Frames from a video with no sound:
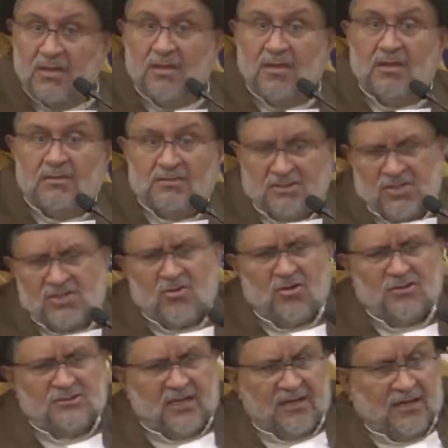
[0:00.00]
This is
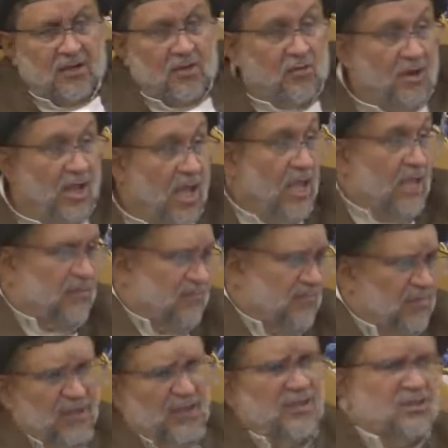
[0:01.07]
called tarke-aula.
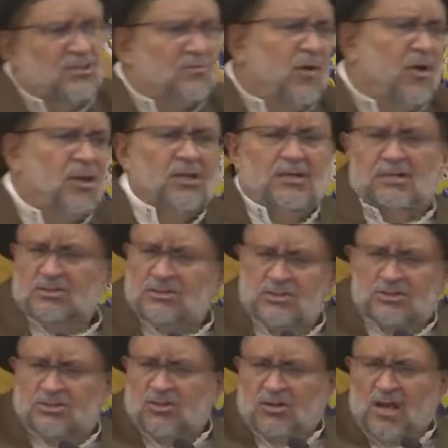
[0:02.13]
Very small,
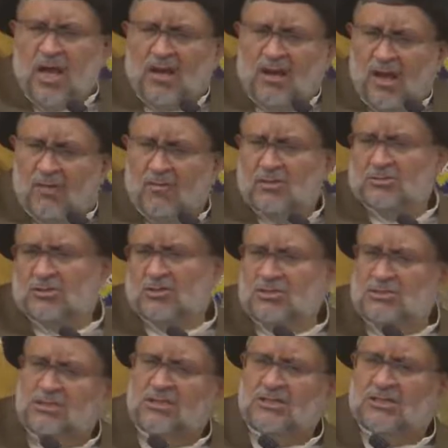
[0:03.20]
it's not a haram, or it's not, he
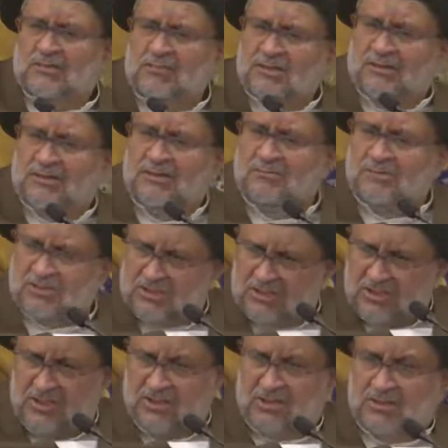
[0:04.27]
didn't commit any
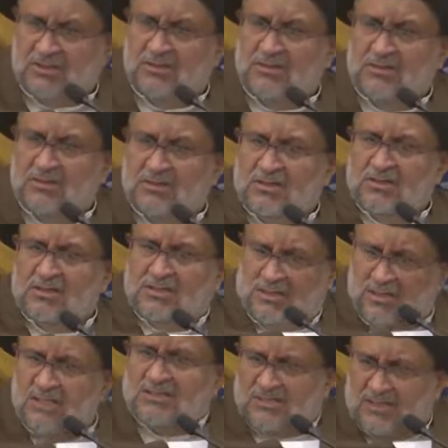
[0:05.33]
mistake. In
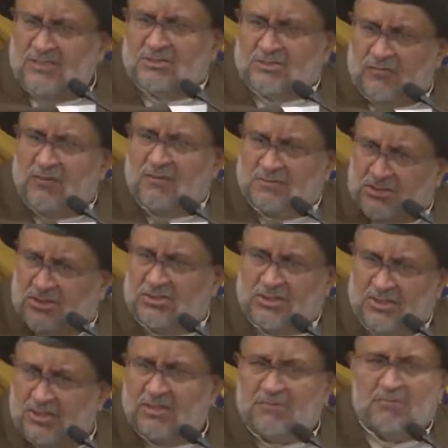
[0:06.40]
a sense of a
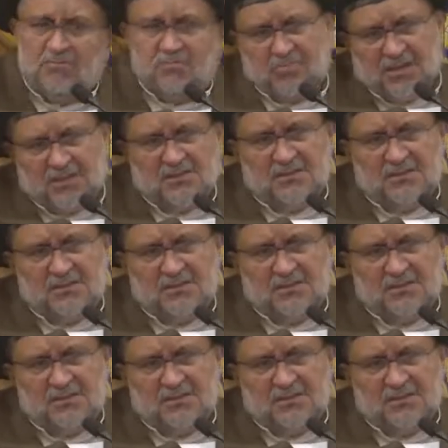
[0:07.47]
mistake, but